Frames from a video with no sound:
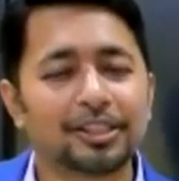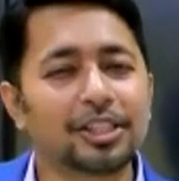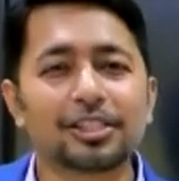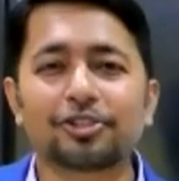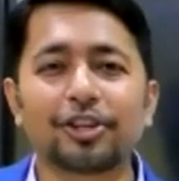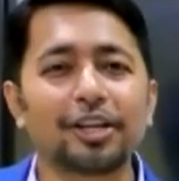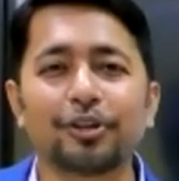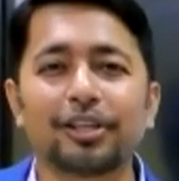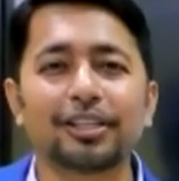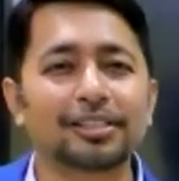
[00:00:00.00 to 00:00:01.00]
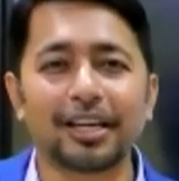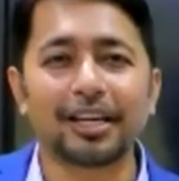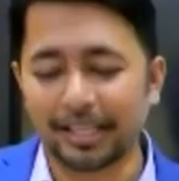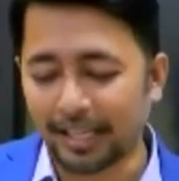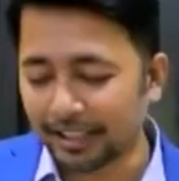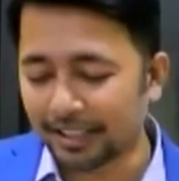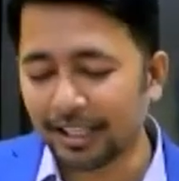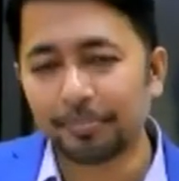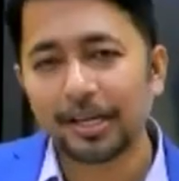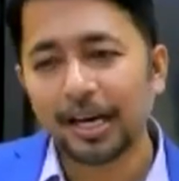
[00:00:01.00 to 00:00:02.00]
Just try to understand the
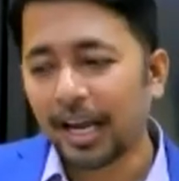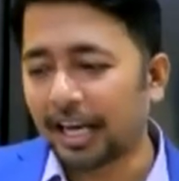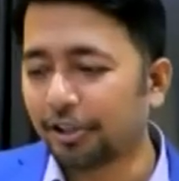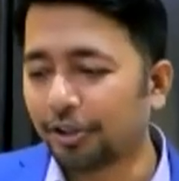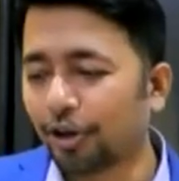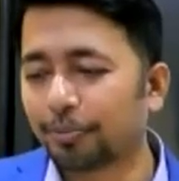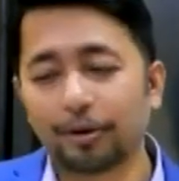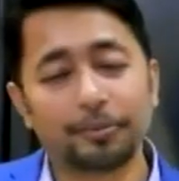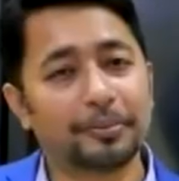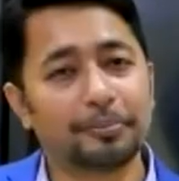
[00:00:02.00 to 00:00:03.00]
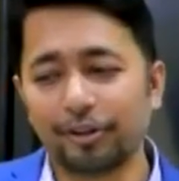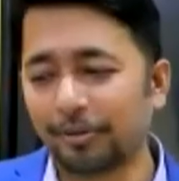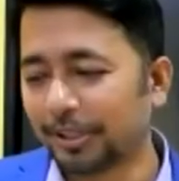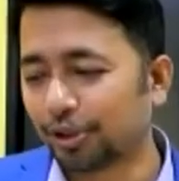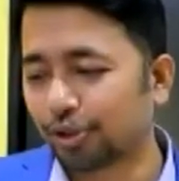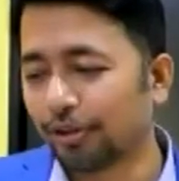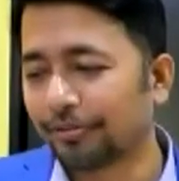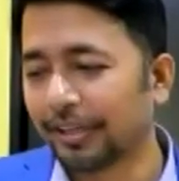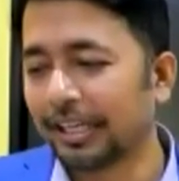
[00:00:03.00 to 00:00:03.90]
concept and your problem will be solved.